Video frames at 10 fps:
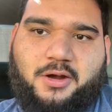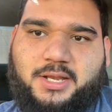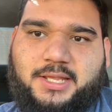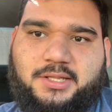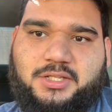
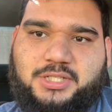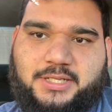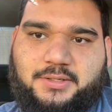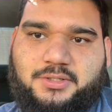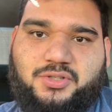RDX
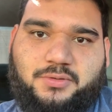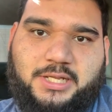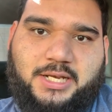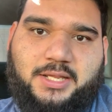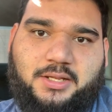injector tune
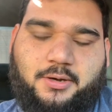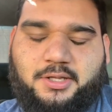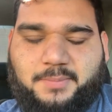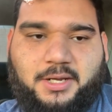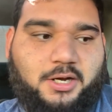in it, or
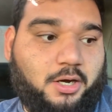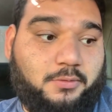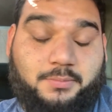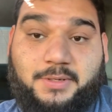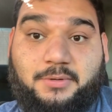else my car
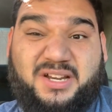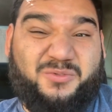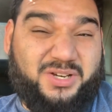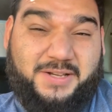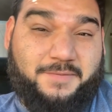would be
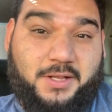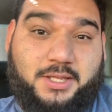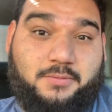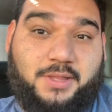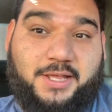running really
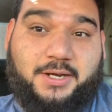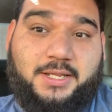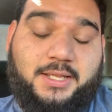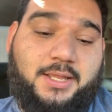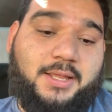funky without
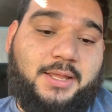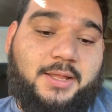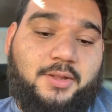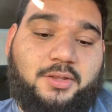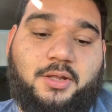it.
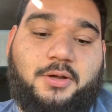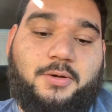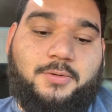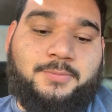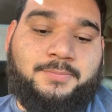
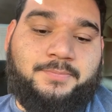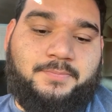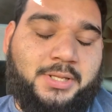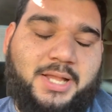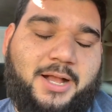So
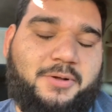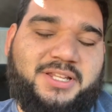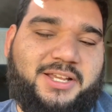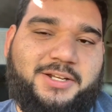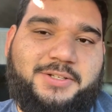I
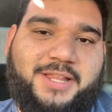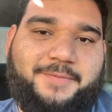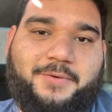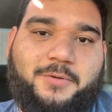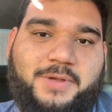wasn't gonna do
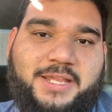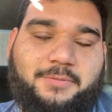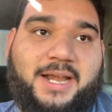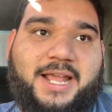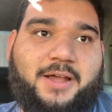that for a week.
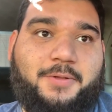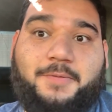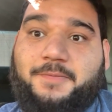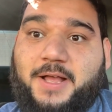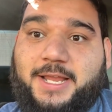Right now they're
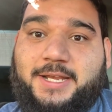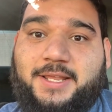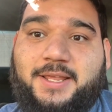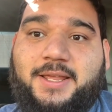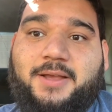
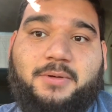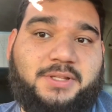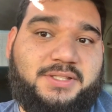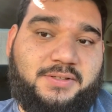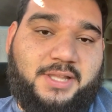fine with
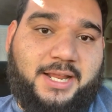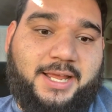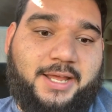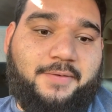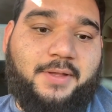the tune that I
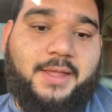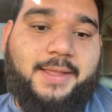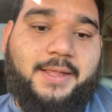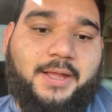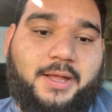have,
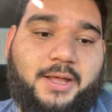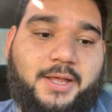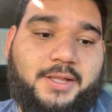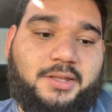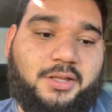
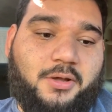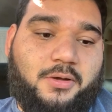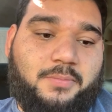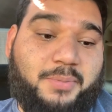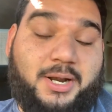
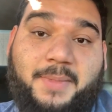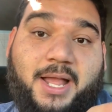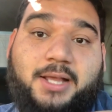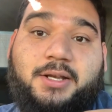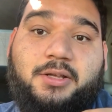but I'm
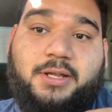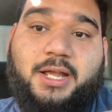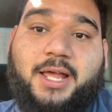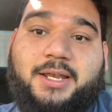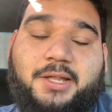not gonna do
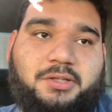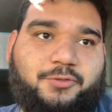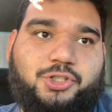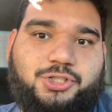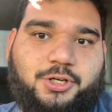it unless
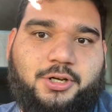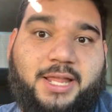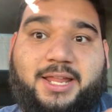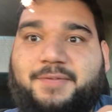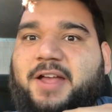for sure,
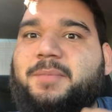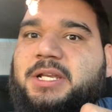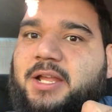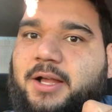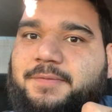like if I have
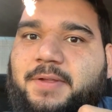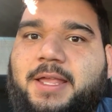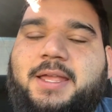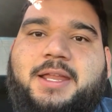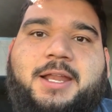Monday off
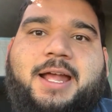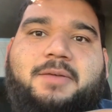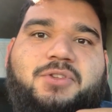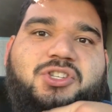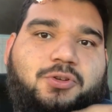and I
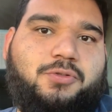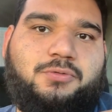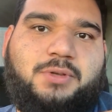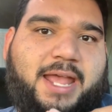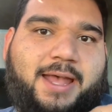have a
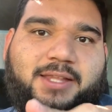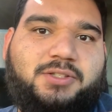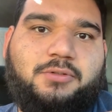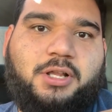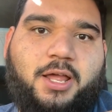tune at
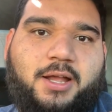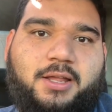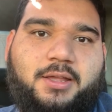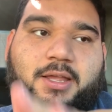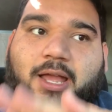2 o'clock,
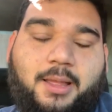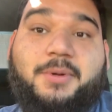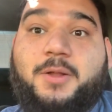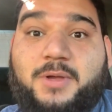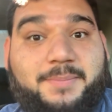I'm
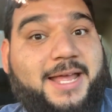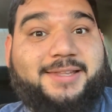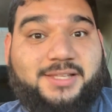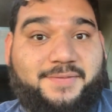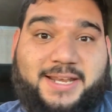gonna wake my
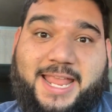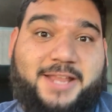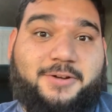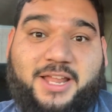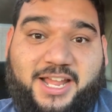ass up at
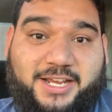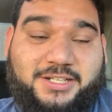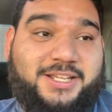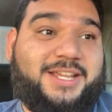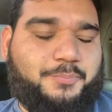8 or
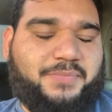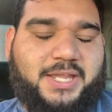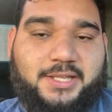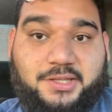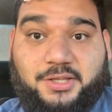9,
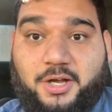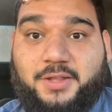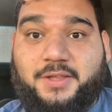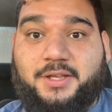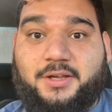
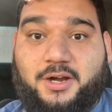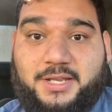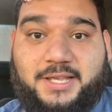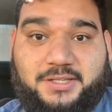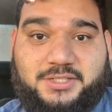install the
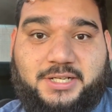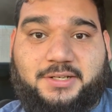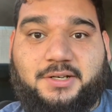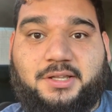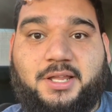RDX
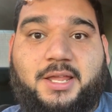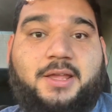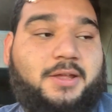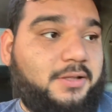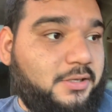injectors,
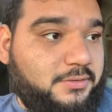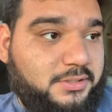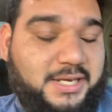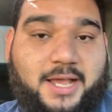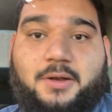
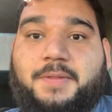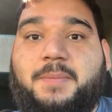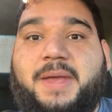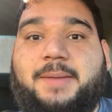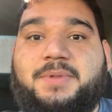download
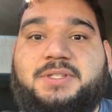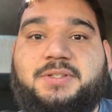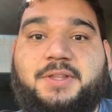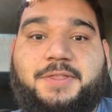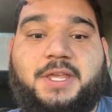the map
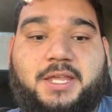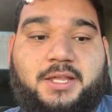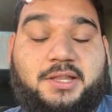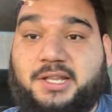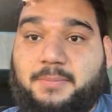into the
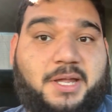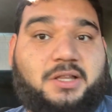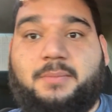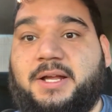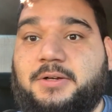thing. It's gonna
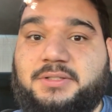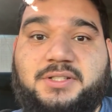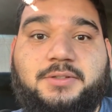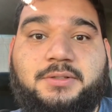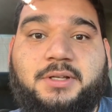mess up my whole
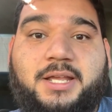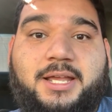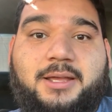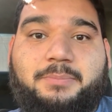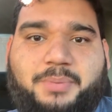tune,
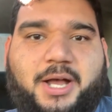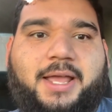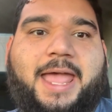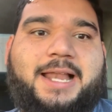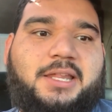
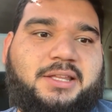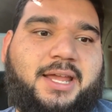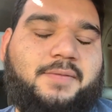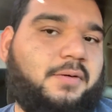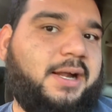but at least I
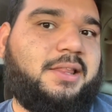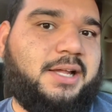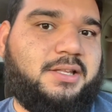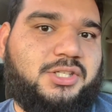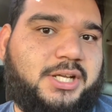have the right
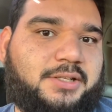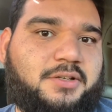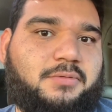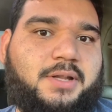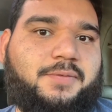size
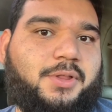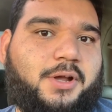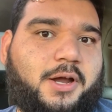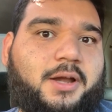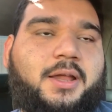injectors running for the
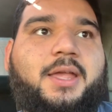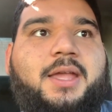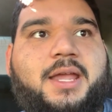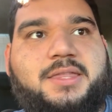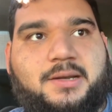car,
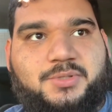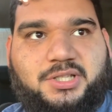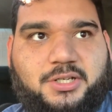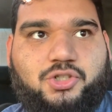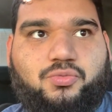and then I'm
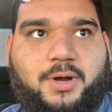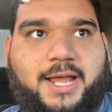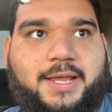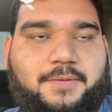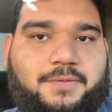just gonna
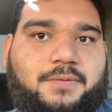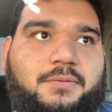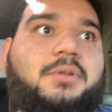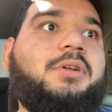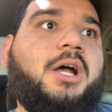drive
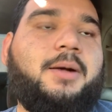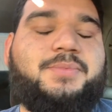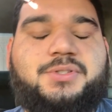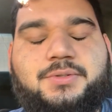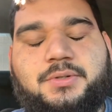
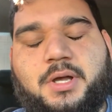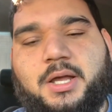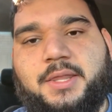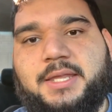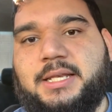up to
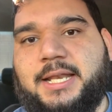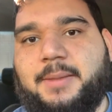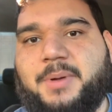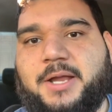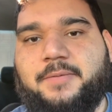the Inland
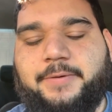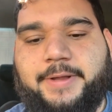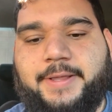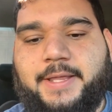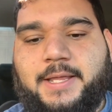Empire for it.